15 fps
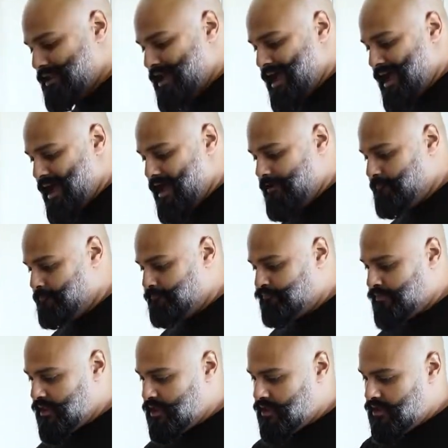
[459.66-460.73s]
gonna add
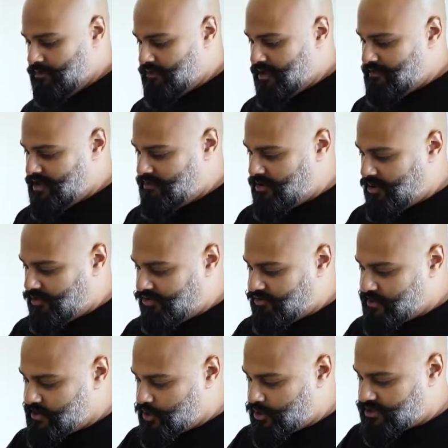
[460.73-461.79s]
maybe about
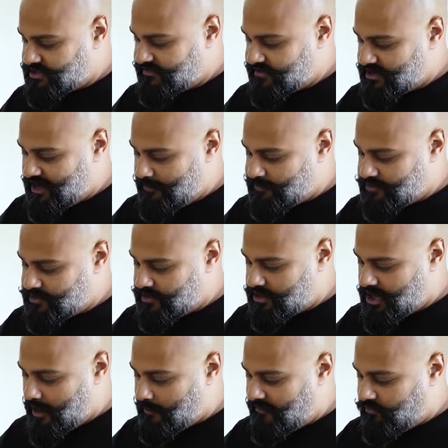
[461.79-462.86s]
3/4 of a cup to a
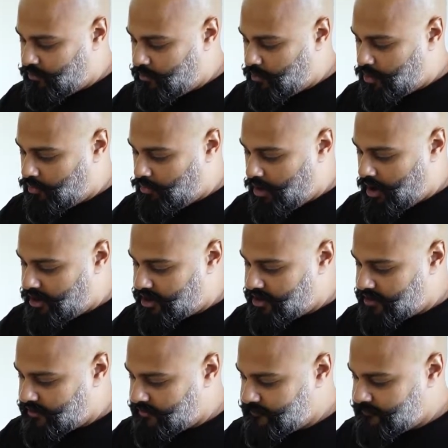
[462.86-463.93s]
cup of more water.